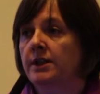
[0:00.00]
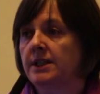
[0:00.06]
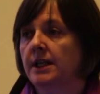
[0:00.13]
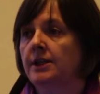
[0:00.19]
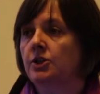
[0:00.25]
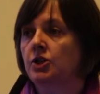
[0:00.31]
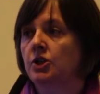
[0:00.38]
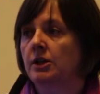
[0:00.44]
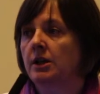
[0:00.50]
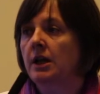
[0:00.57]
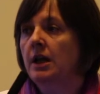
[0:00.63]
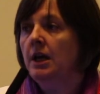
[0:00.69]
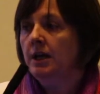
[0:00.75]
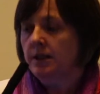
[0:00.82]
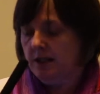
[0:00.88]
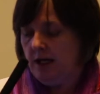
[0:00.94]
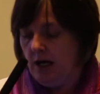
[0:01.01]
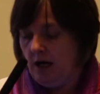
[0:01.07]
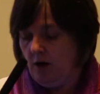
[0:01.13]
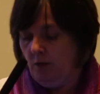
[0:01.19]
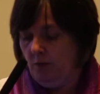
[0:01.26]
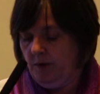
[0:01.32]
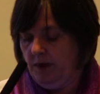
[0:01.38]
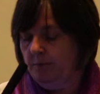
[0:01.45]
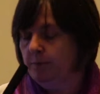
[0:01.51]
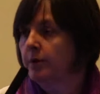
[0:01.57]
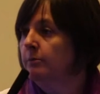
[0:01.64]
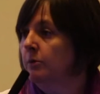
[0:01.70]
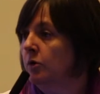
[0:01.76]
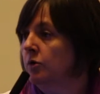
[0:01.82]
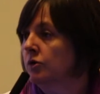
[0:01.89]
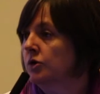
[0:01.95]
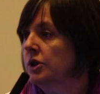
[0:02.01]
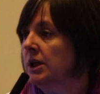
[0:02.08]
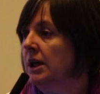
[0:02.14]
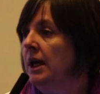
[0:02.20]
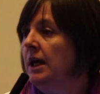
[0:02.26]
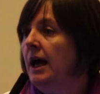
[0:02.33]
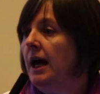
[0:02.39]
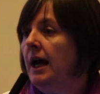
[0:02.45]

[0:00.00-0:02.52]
attention to how we promote